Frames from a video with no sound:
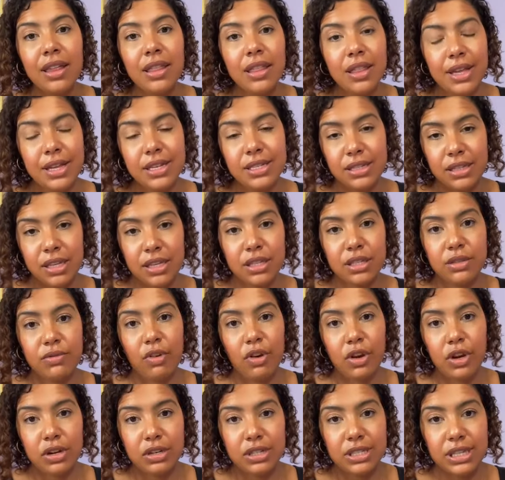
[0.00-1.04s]
these things
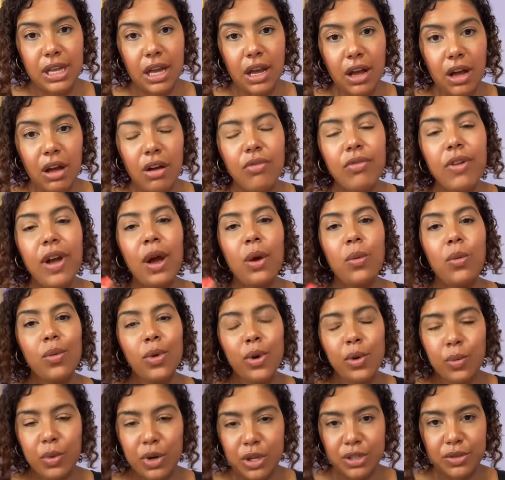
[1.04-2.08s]
for yourself and
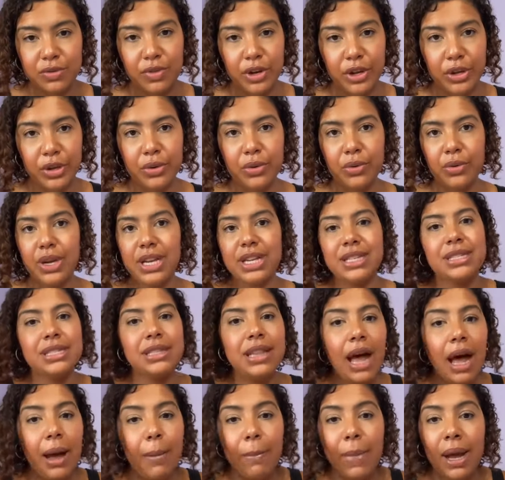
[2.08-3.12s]
what works for you. It's
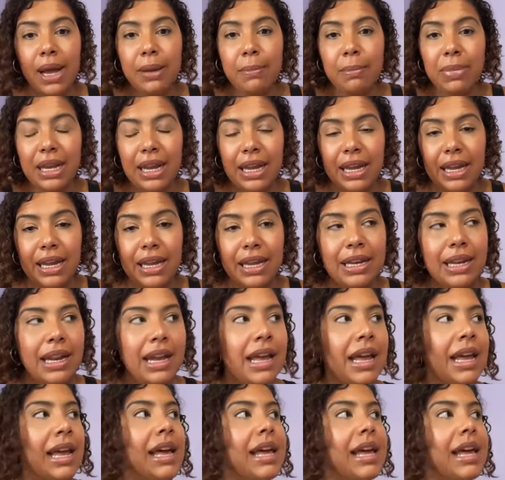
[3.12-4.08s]
not my plan.